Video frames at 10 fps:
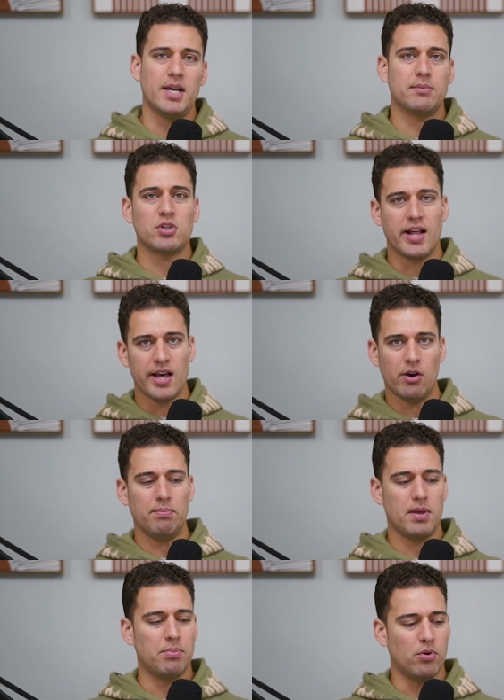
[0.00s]
I'm trying to
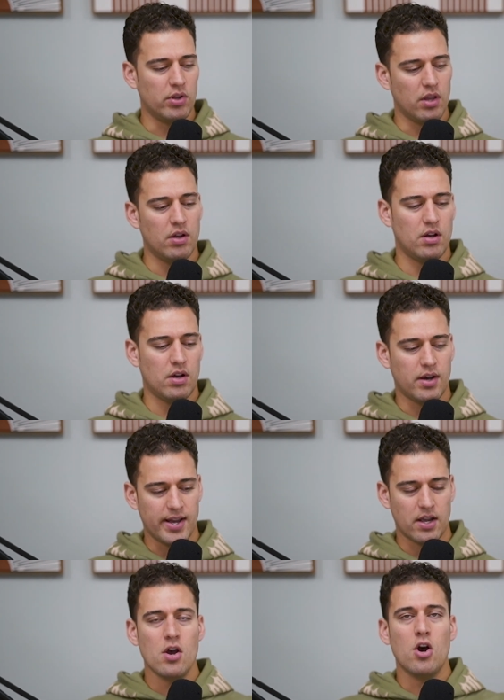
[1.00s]
help people in
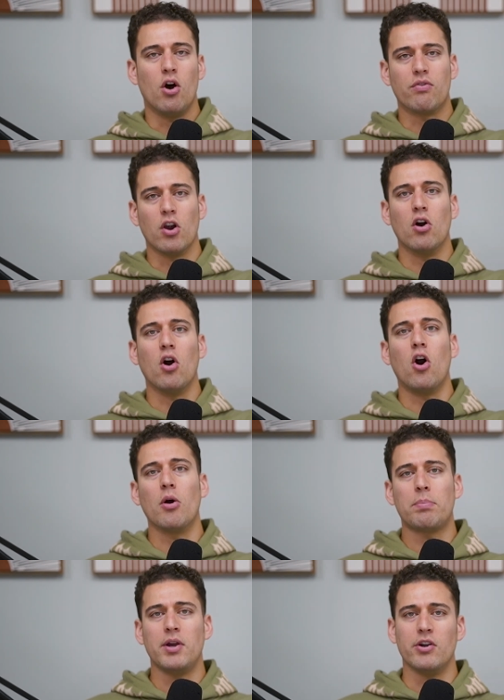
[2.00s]
like over a
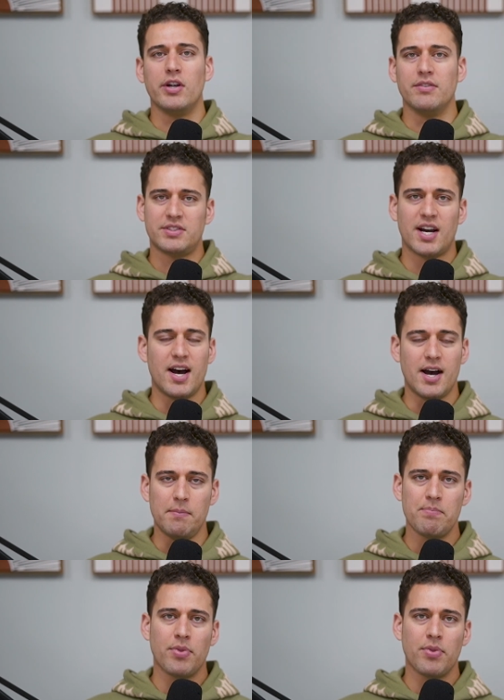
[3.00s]
long period of time.